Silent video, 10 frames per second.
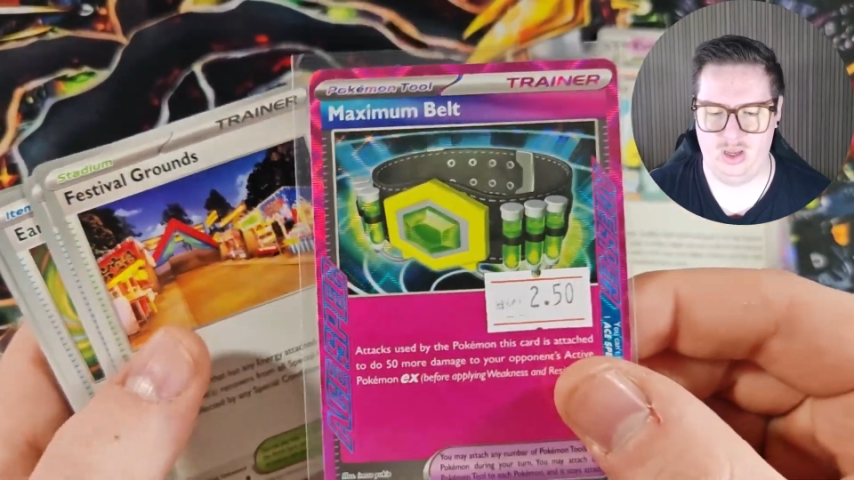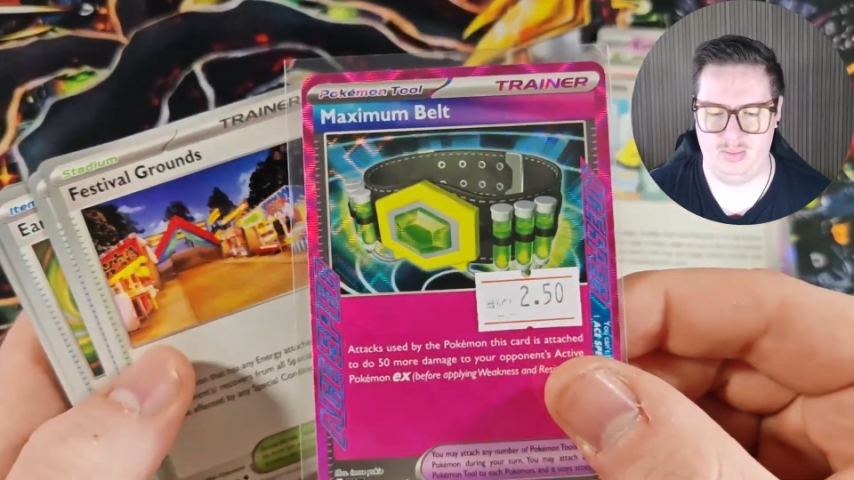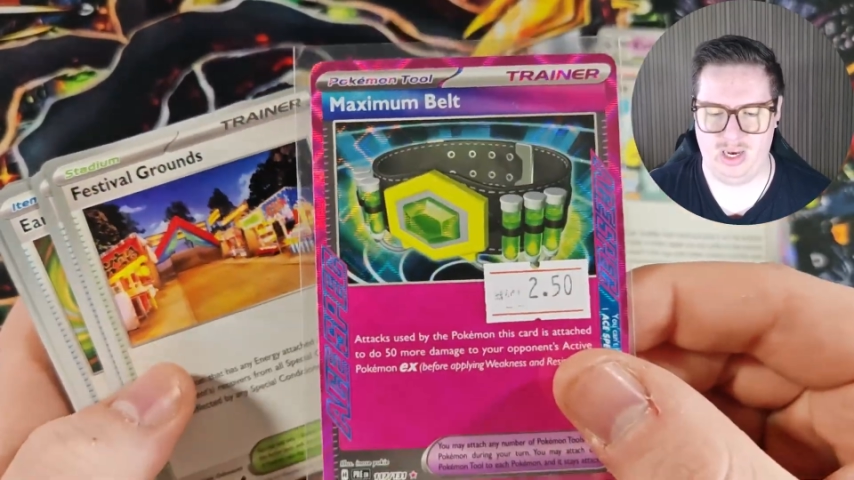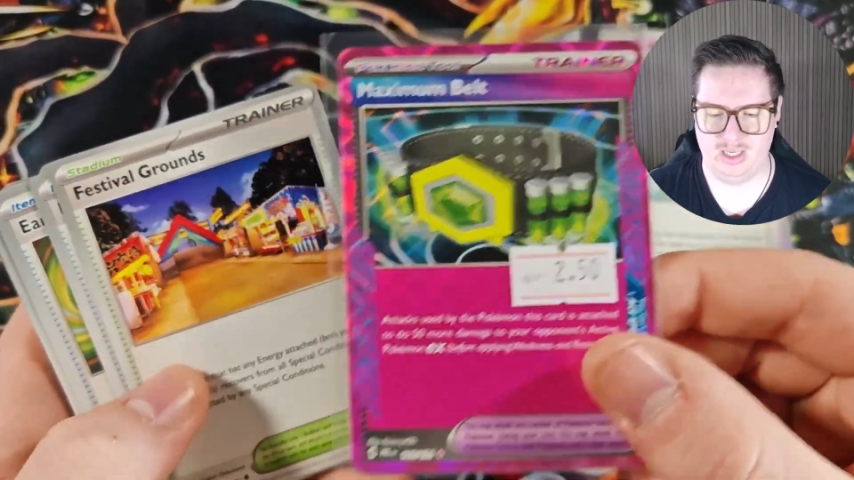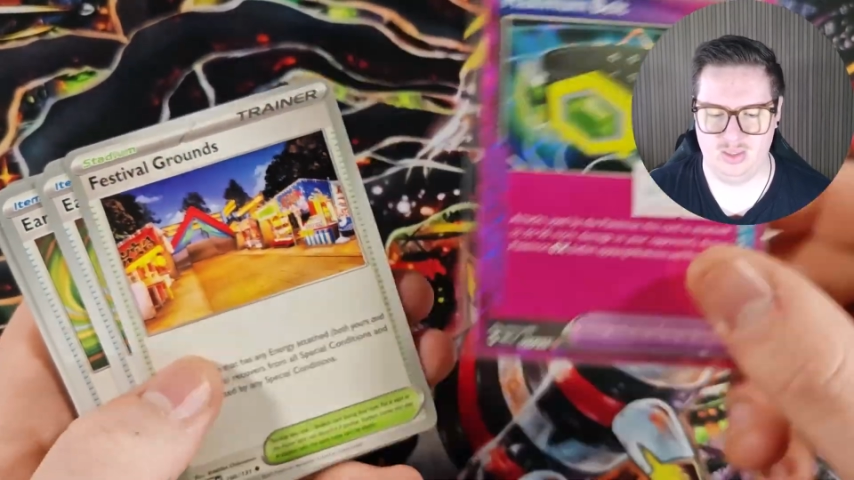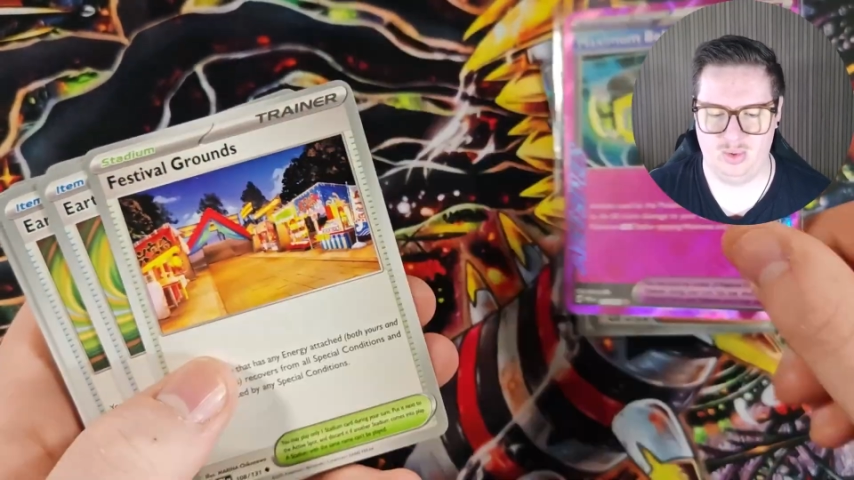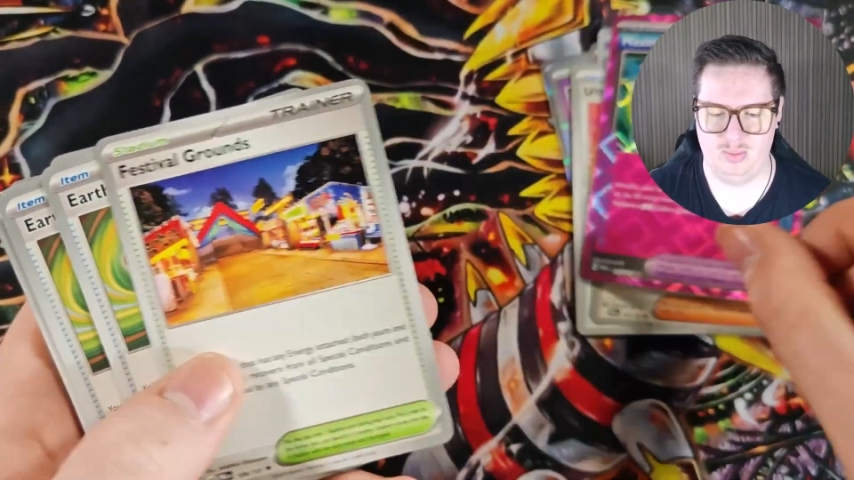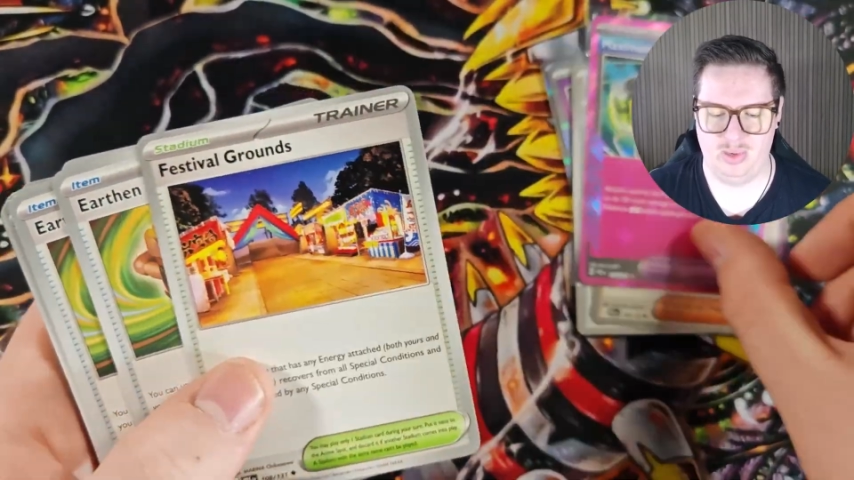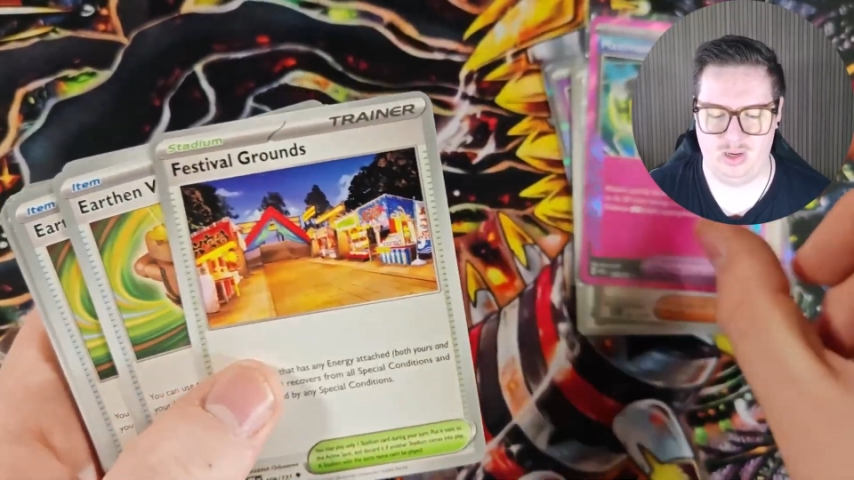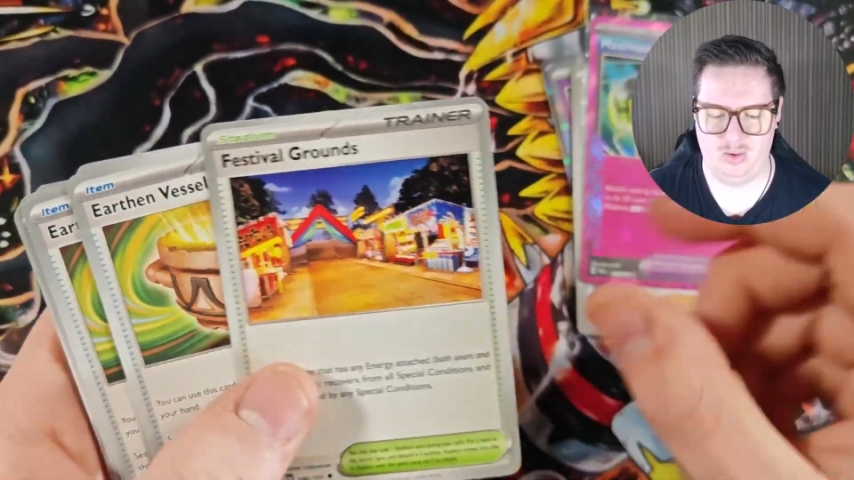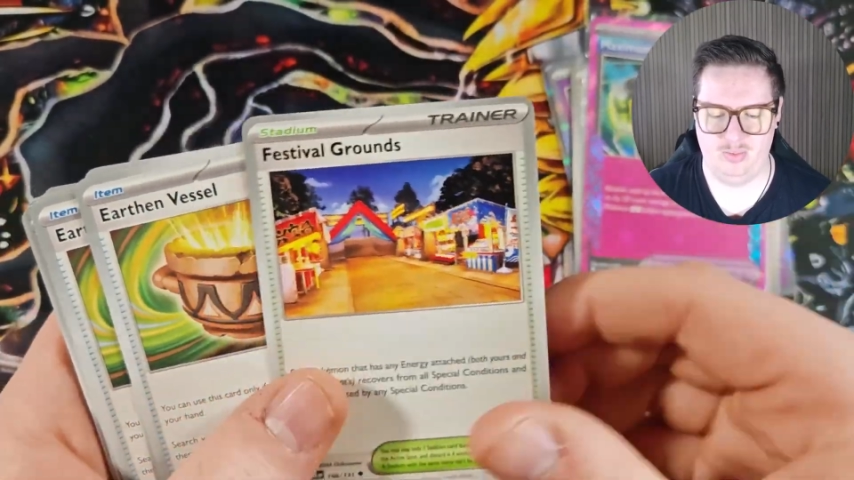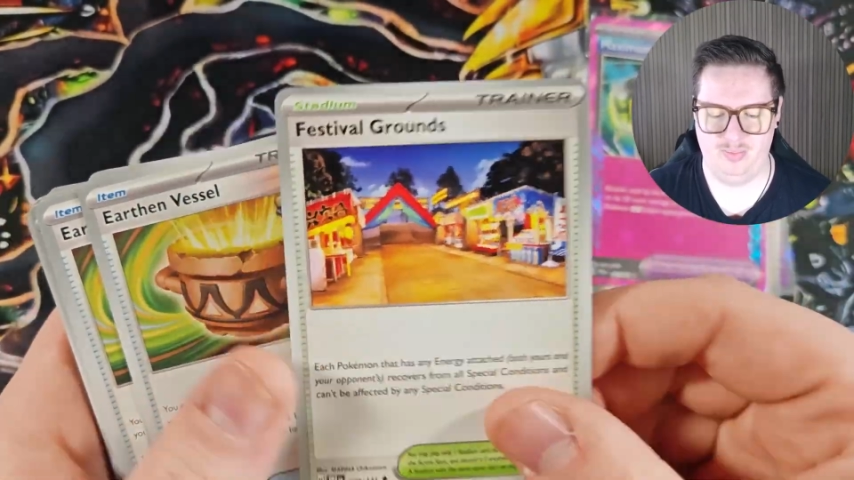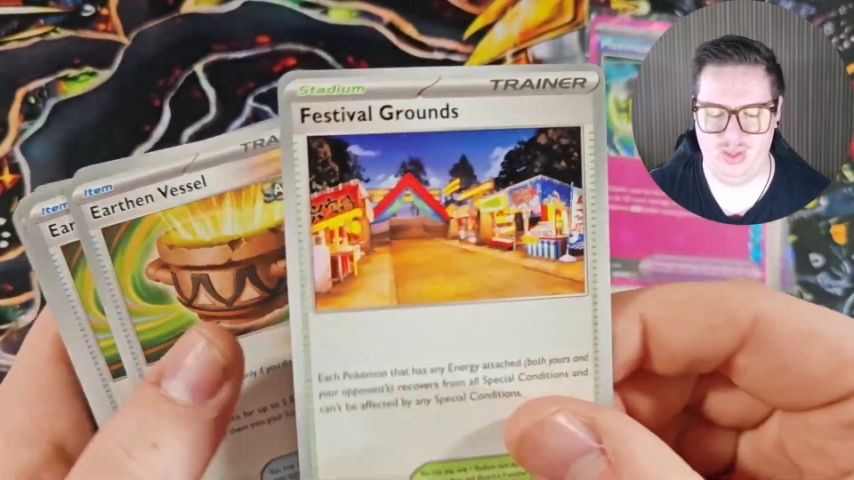Maximum Belt,